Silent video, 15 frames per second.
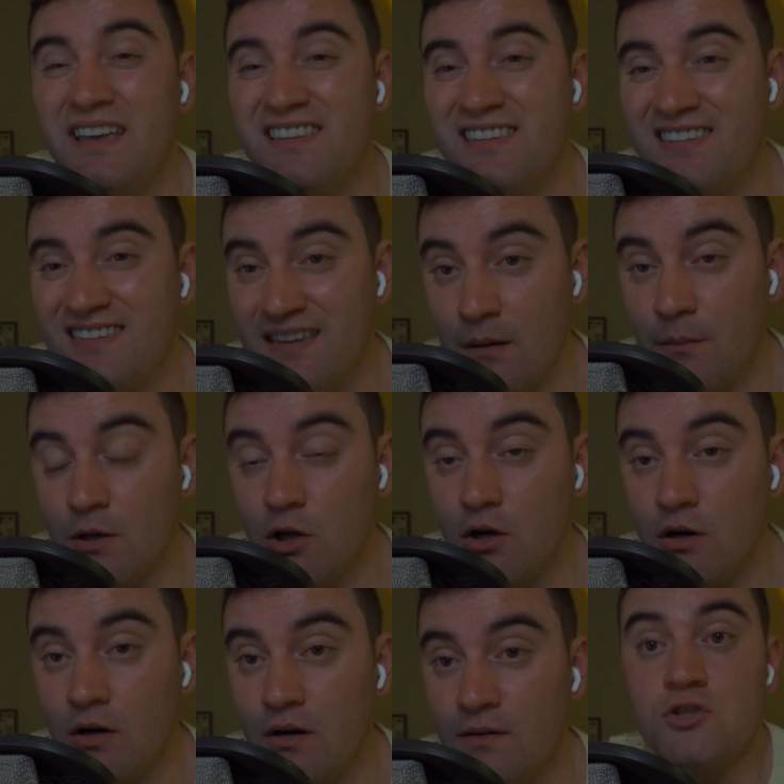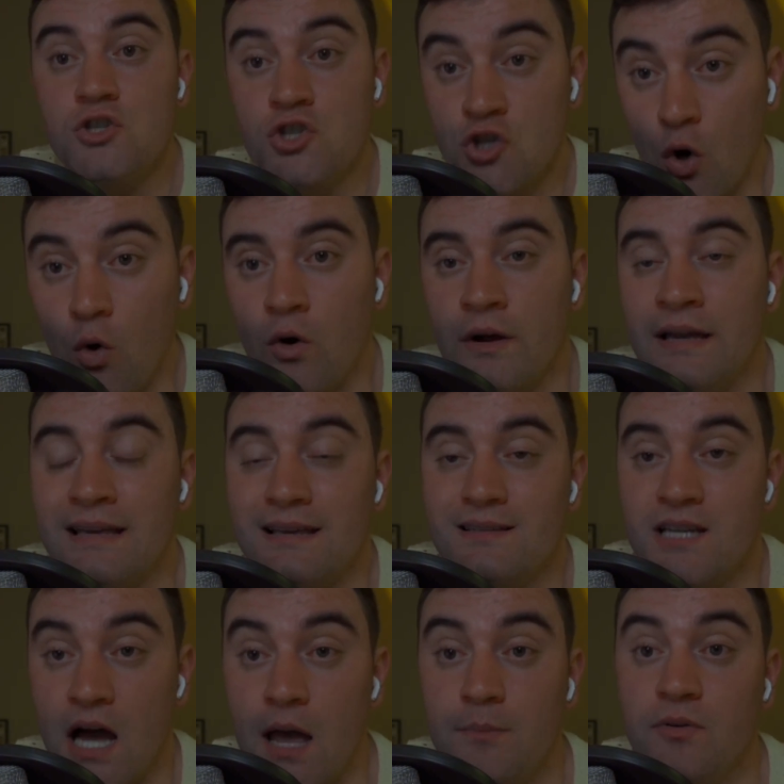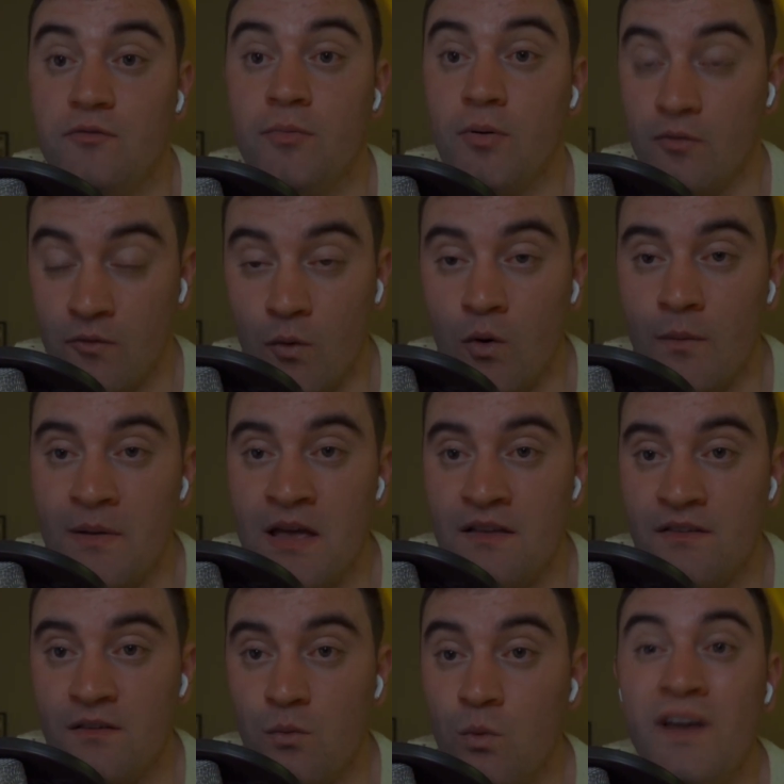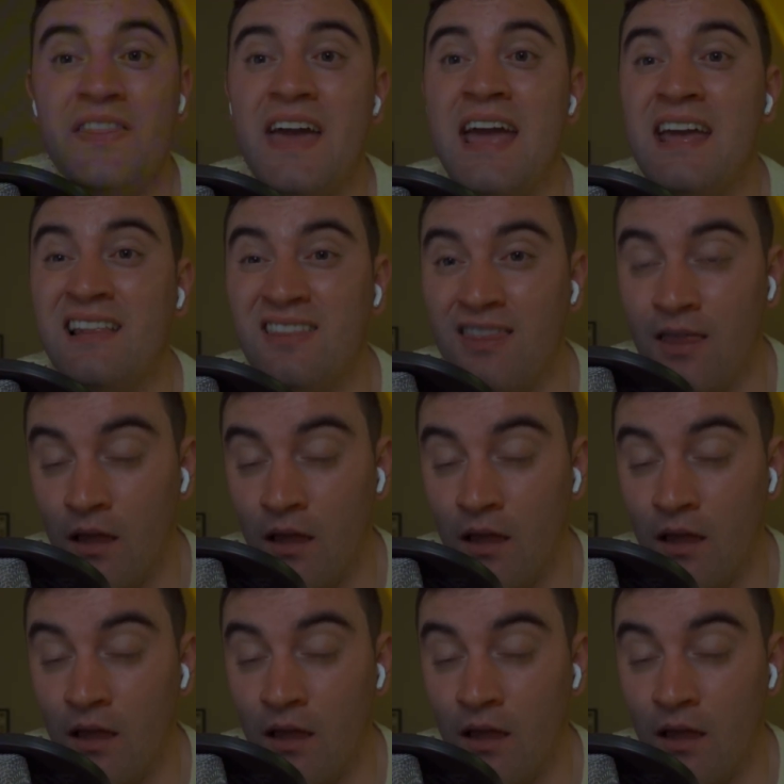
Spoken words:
a similar scoring type of performance with a